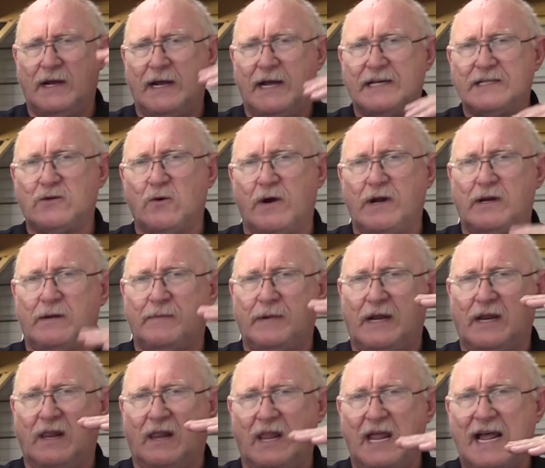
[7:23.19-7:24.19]
is going to be
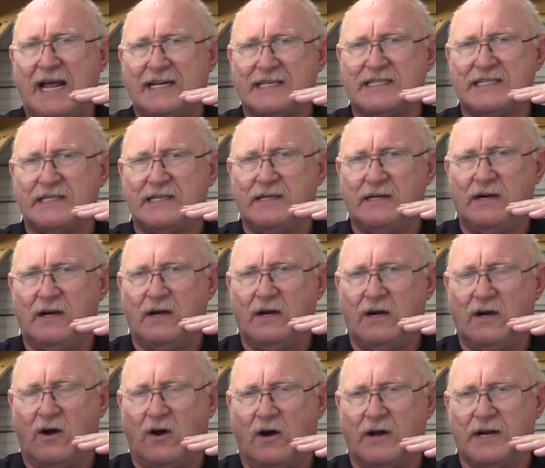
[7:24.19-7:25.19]
less
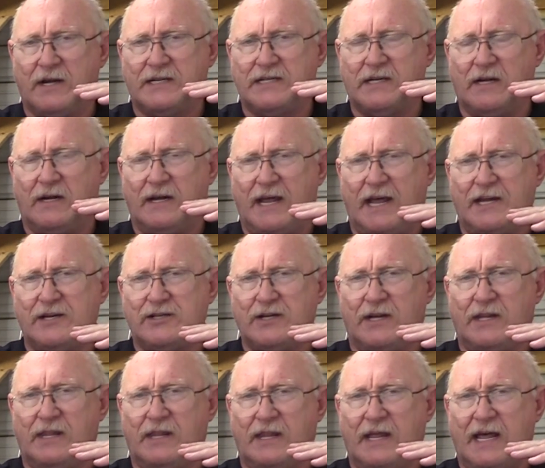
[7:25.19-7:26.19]
on an
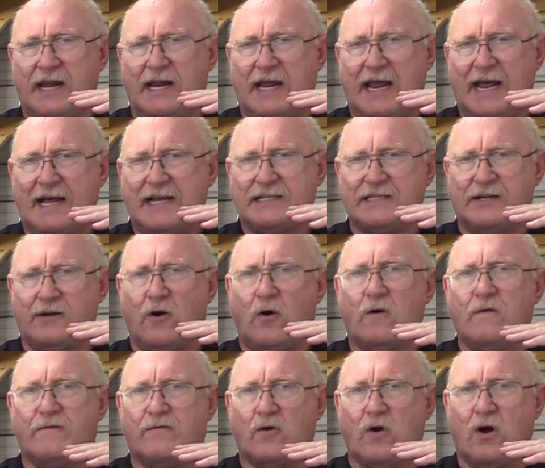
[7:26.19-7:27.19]
engine that has an
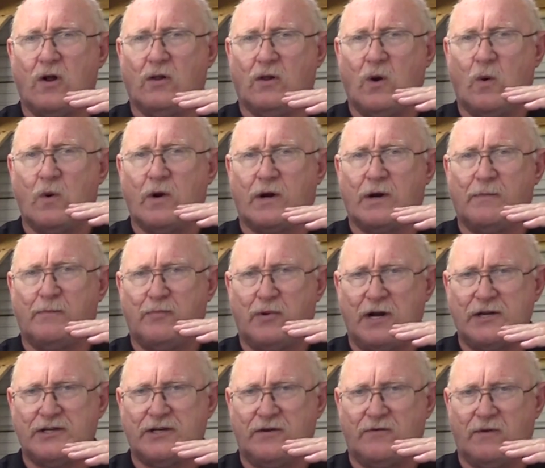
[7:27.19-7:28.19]
overall lower
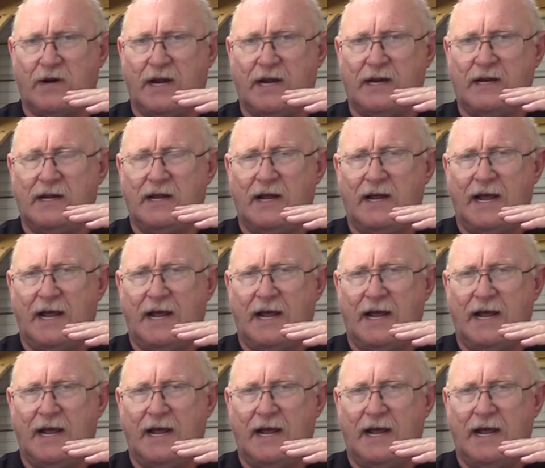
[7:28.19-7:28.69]
compression rate